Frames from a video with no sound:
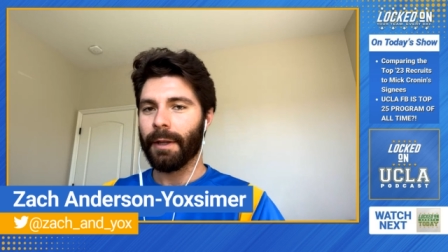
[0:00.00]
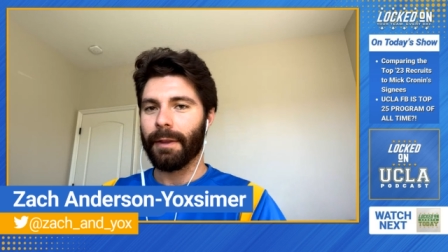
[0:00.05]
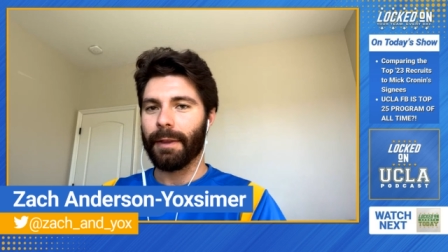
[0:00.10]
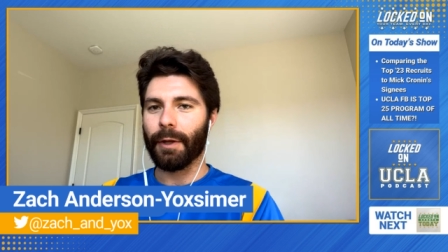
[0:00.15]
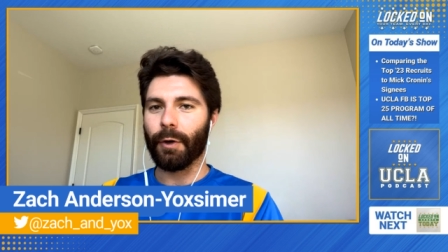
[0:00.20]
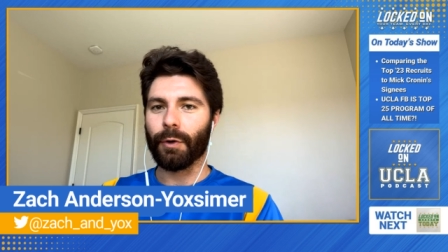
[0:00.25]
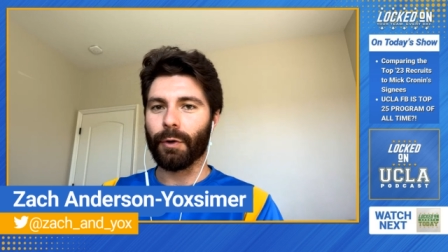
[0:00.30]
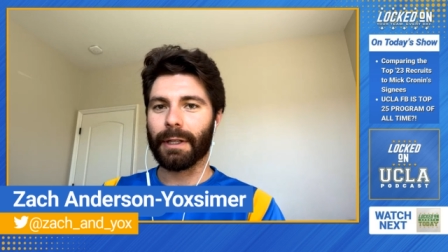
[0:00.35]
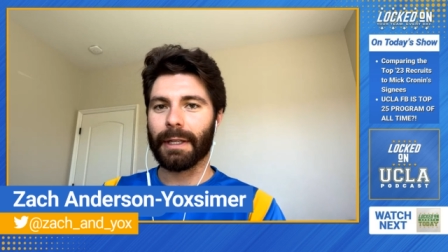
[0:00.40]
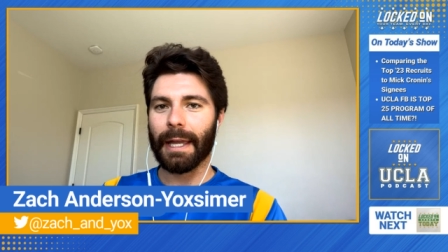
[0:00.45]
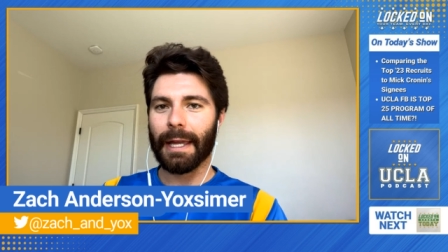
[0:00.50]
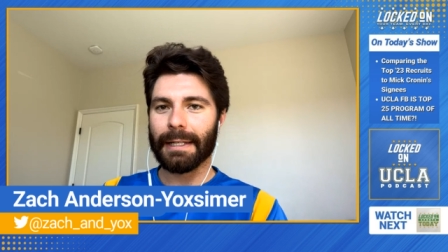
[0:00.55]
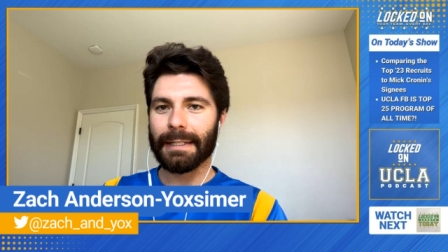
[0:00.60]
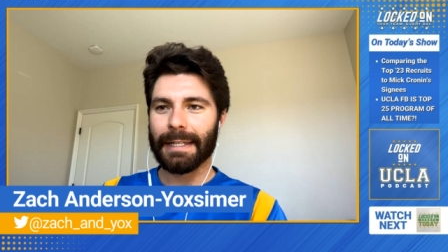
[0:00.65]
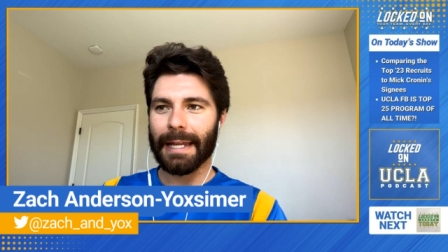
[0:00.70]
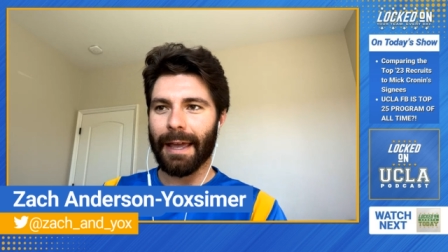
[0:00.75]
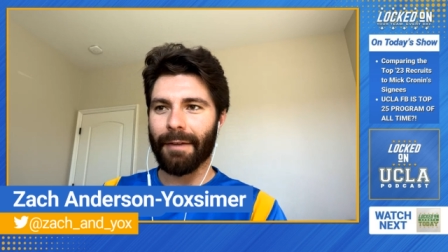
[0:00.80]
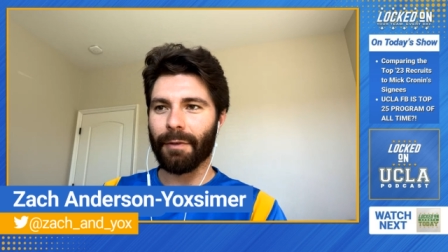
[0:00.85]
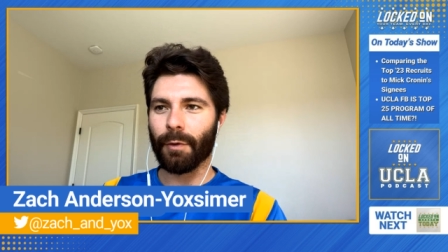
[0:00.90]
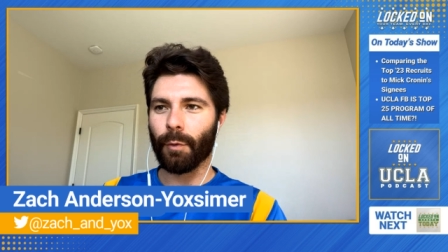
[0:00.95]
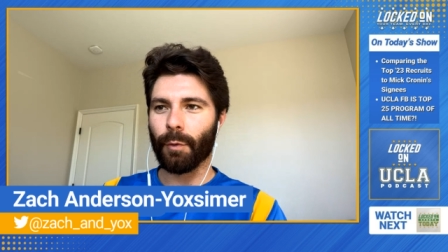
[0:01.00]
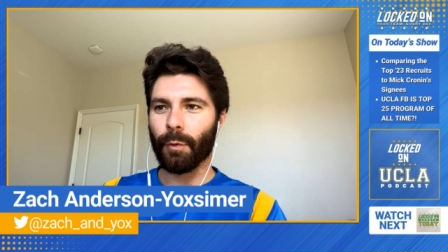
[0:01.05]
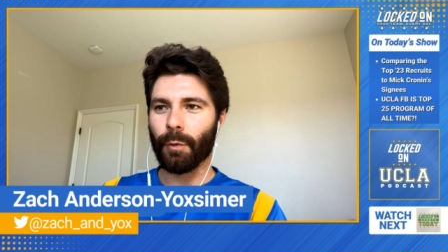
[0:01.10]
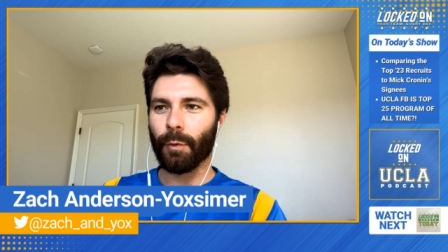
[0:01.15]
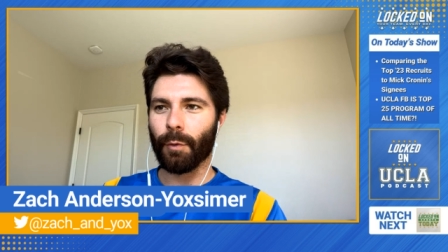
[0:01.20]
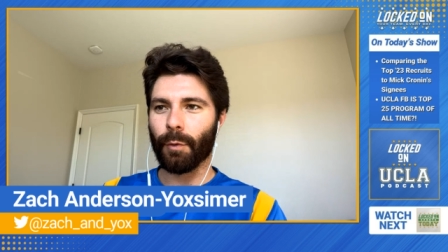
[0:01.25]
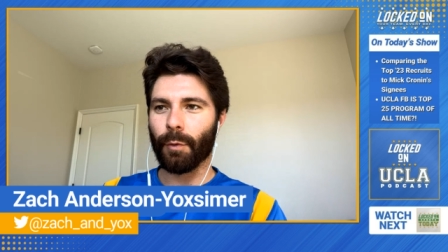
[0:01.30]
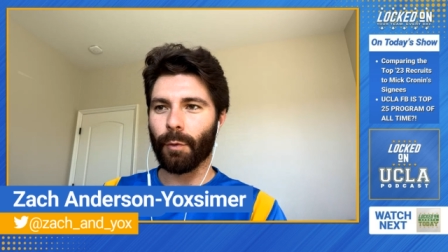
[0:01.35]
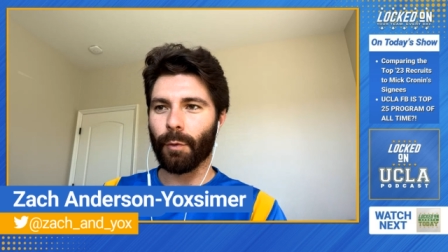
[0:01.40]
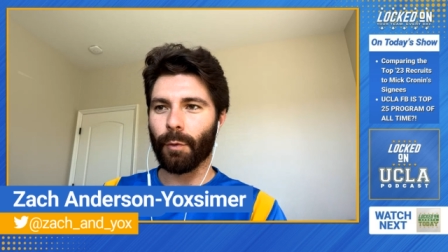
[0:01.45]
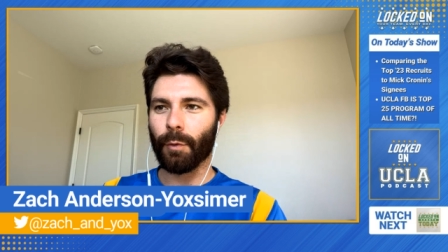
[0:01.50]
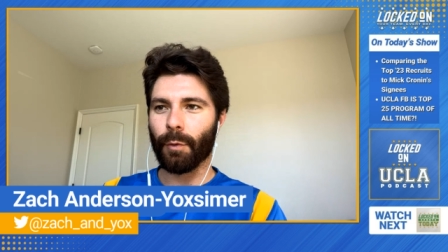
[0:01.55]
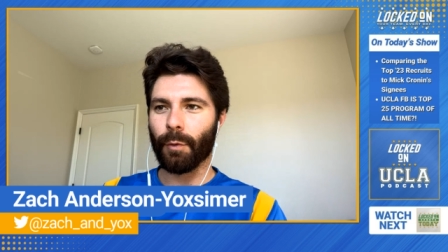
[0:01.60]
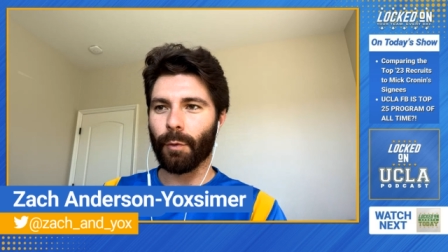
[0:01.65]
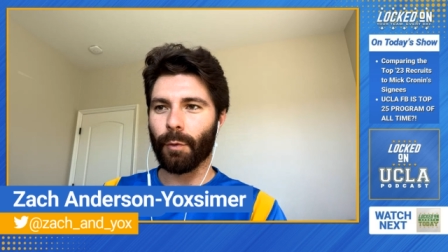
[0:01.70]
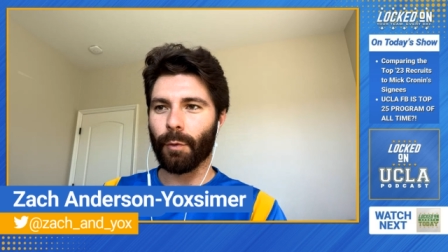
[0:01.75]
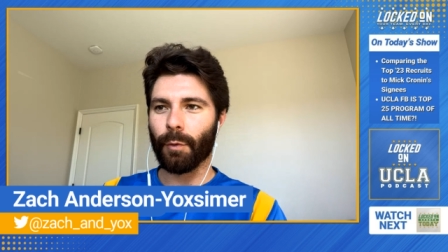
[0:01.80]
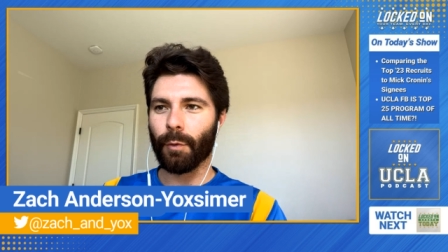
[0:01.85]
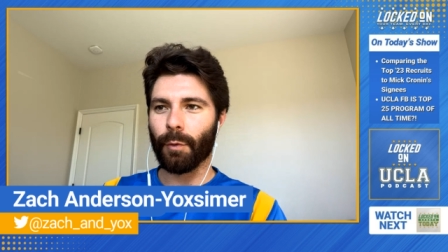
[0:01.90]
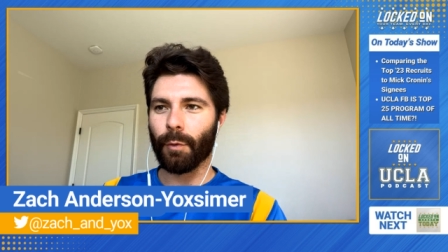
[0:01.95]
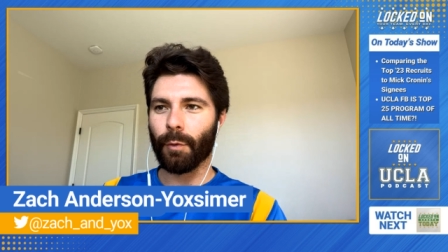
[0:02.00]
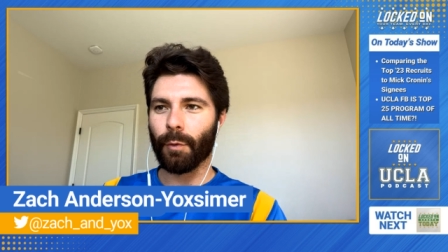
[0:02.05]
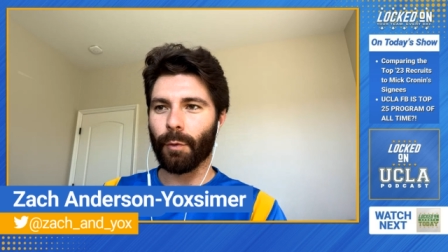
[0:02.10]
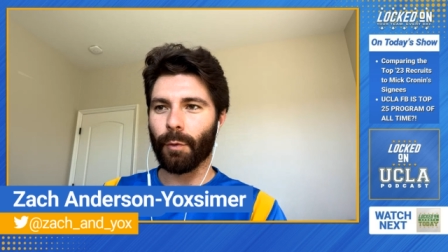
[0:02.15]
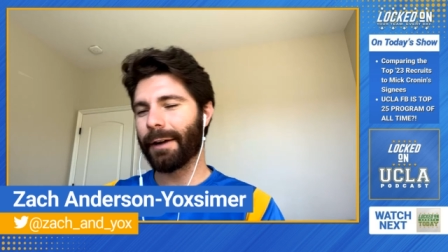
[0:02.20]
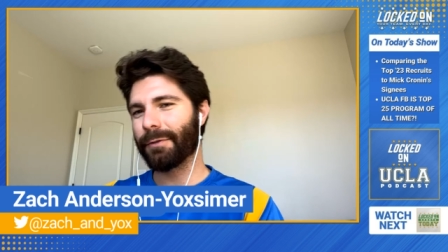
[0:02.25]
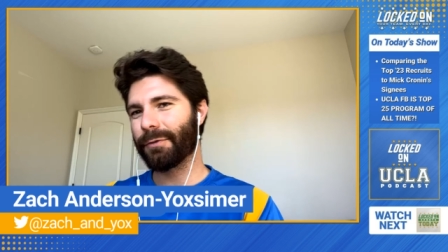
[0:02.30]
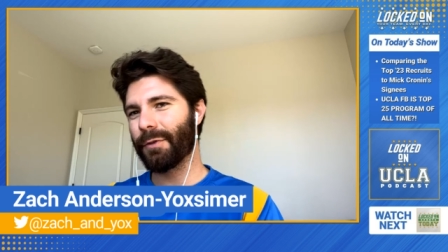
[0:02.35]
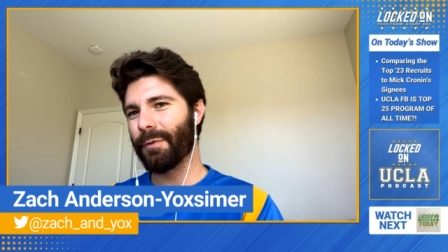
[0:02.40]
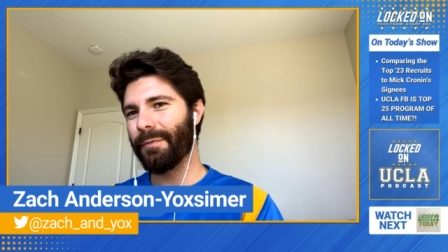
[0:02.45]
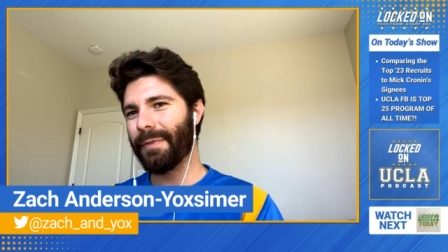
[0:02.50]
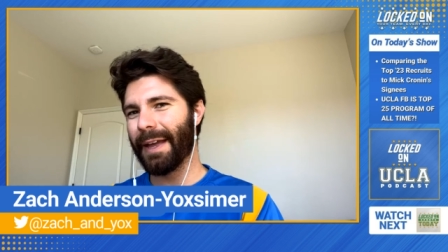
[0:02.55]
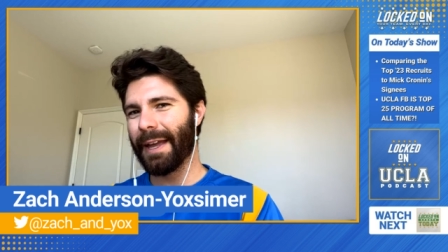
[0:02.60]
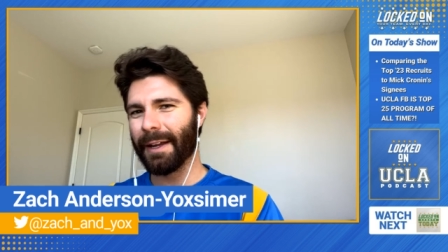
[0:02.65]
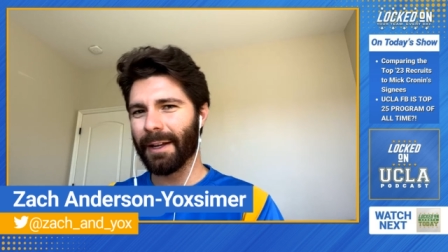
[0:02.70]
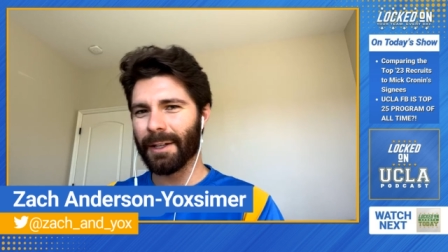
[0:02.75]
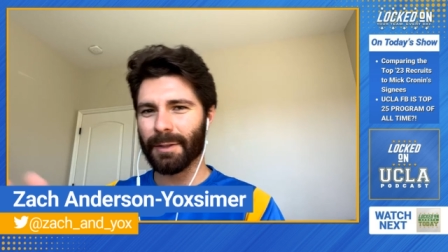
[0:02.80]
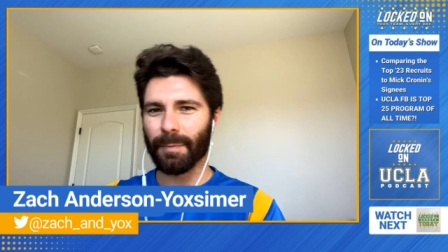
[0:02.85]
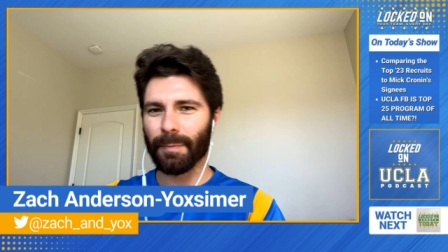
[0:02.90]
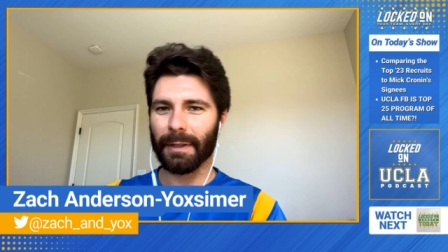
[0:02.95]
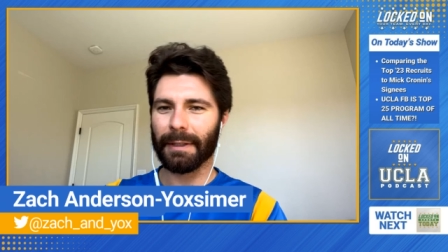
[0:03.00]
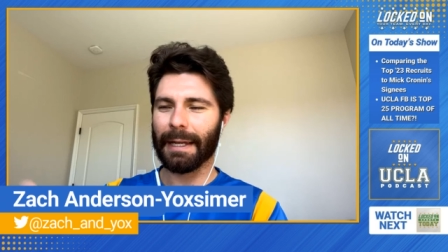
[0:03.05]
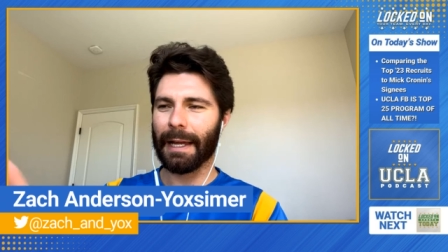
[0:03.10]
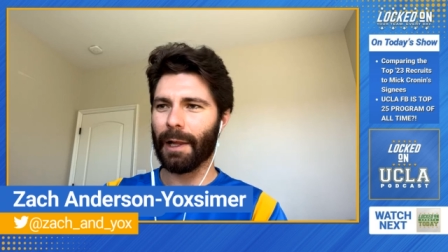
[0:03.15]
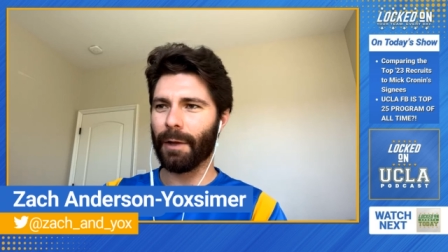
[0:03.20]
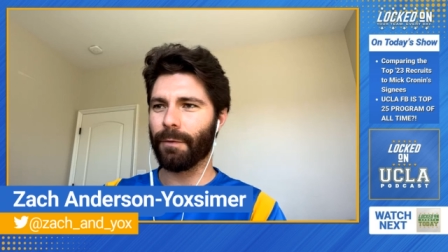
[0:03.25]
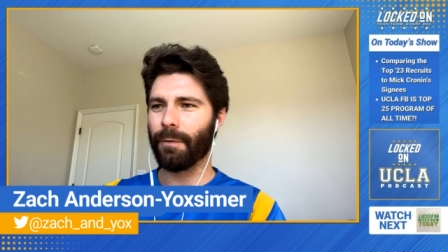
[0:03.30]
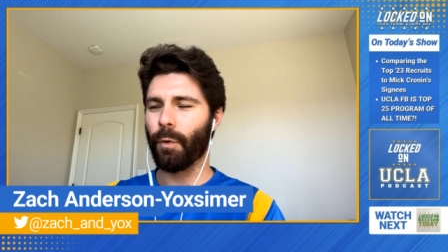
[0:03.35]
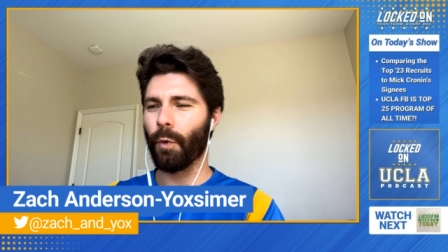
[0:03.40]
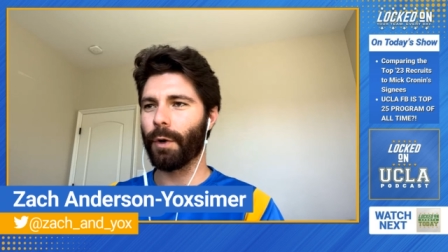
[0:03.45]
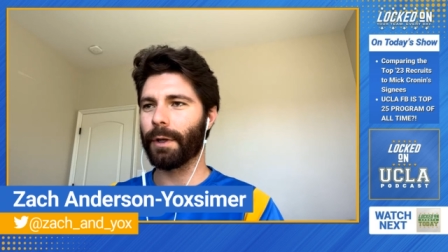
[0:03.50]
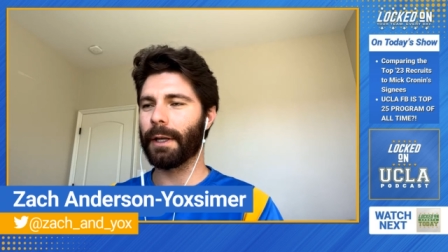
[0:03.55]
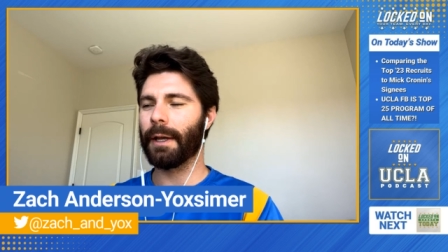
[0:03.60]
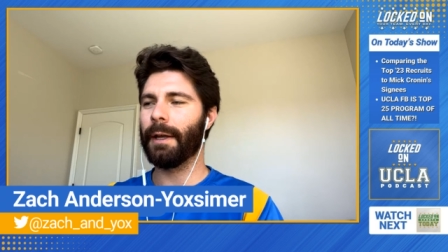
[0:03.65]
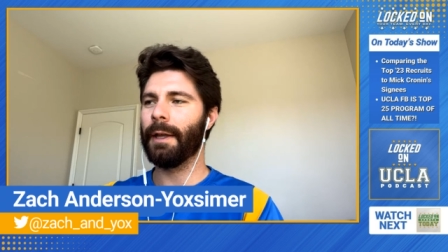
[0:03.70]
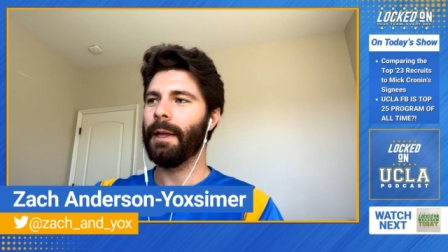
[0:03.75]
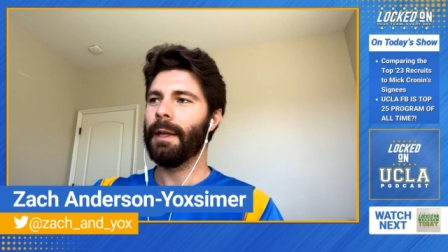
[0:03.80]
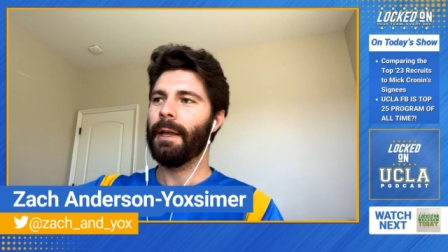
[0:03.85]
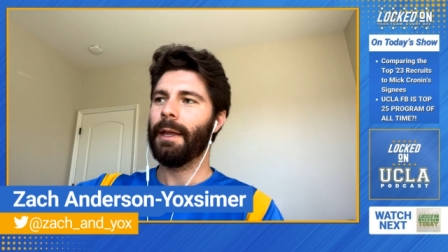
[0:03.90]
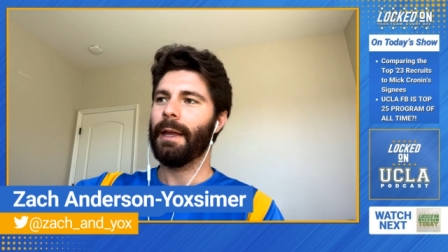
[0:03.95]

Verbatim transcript: They'll get Devin Williams, technically Mack from Vegas, but California.